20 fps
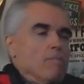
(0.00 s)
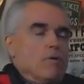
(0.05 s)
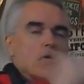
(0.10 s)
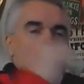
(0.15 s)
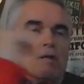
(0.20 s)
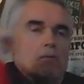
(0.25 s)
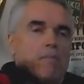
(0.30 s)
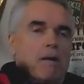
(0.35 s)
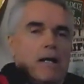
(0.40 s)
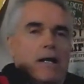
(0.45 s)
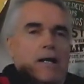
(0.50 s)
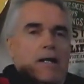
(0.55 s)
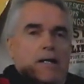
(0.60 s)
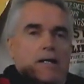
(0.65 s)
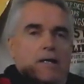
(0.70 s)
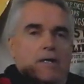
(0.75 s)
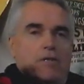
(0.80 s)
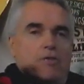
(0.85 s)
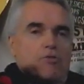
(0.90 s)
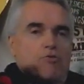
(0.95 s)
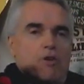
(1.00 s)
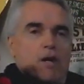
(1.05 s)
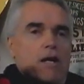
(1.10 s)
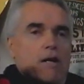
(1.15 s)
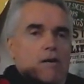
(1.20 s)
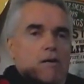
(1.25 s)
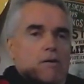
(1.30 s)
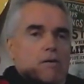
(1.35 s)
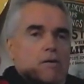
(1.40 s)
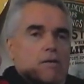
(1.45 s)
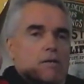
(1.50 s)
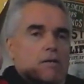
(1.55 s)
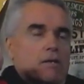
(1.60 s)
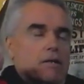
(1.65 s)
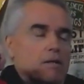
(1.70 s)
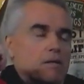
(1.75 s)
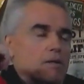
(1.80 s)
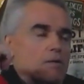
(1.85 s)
pulling my trailer,